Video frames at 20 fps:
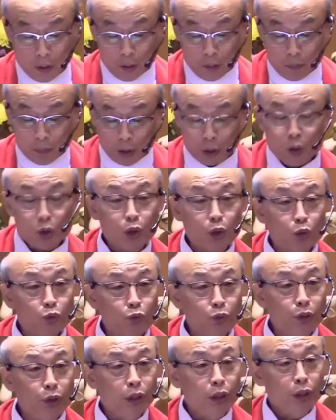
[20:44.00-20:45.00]
Because
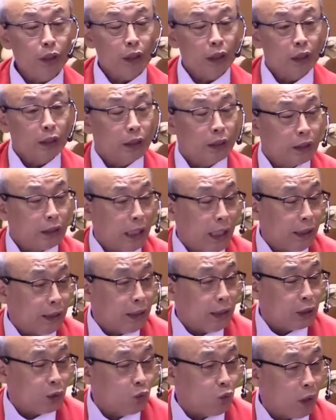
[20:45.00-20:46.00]
that
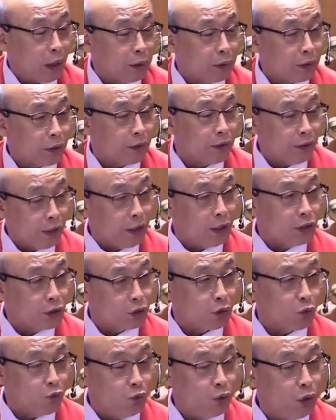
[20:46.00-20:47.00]
is one of the
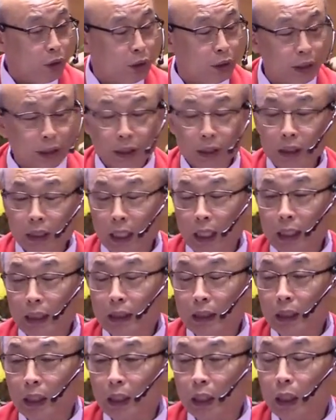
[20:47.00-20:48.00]
things really, and
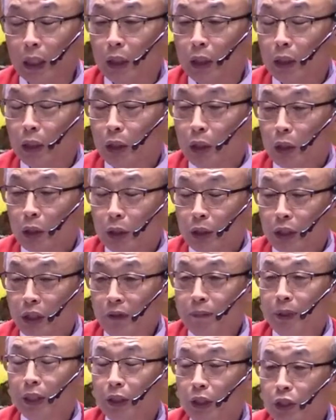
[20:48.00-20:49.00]

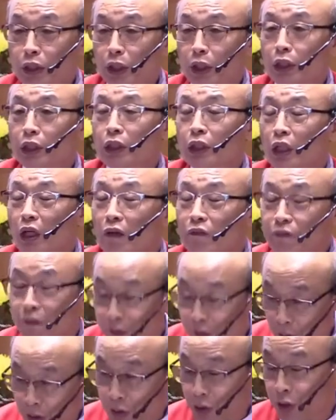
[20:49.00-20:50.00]
giving us the
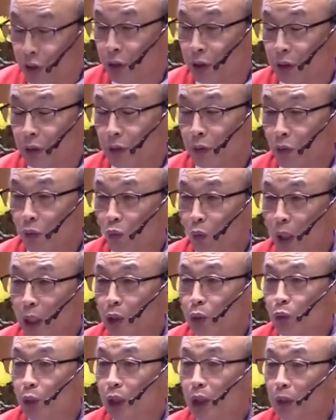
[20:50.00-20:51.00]
confidence
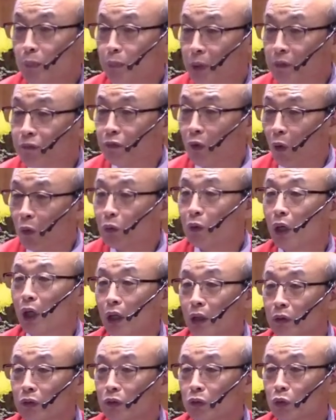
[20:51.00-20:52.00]
when we before
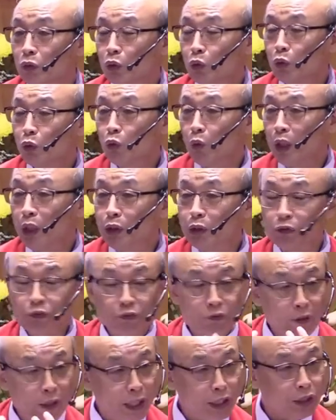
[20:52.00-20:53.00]
God, when you
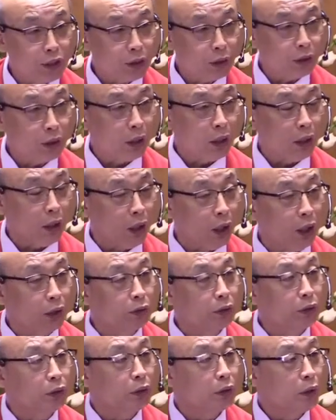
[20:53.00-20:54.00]
face
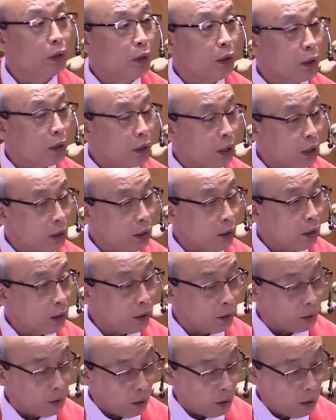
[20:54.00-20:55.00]

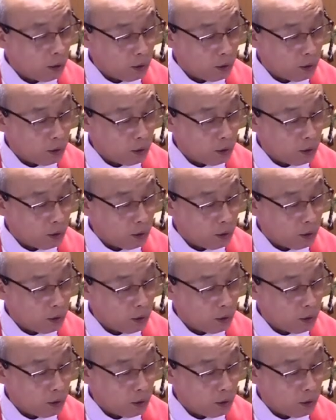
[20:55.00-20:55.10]
overcoming